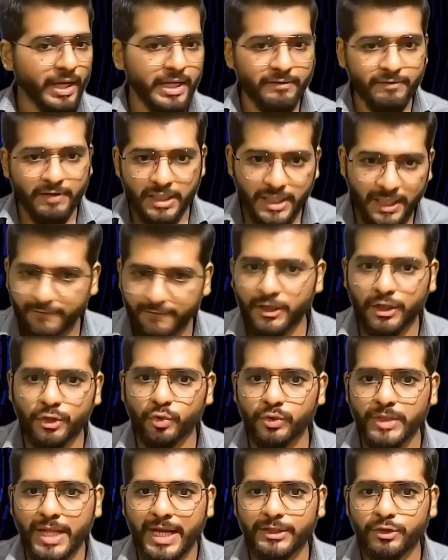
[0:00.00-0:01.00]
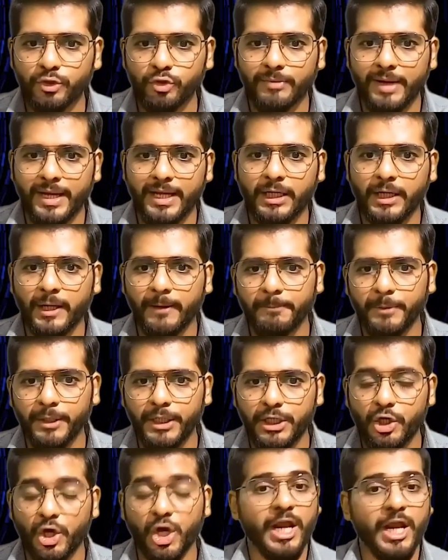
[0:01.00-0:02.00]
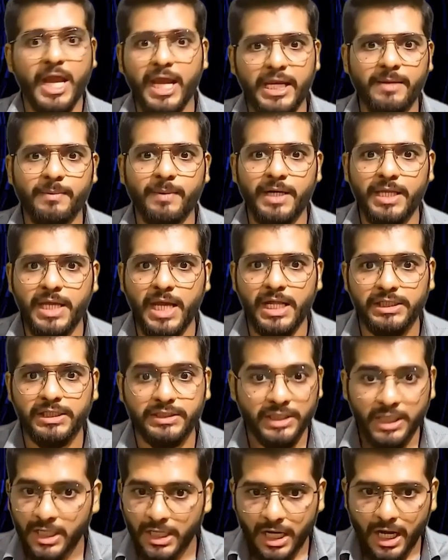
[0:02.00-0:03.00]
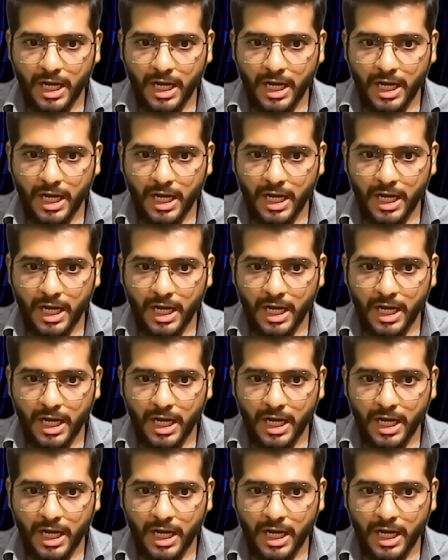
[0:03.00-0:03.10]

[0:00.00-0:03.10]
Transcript: I will never do that to my company or anybody else.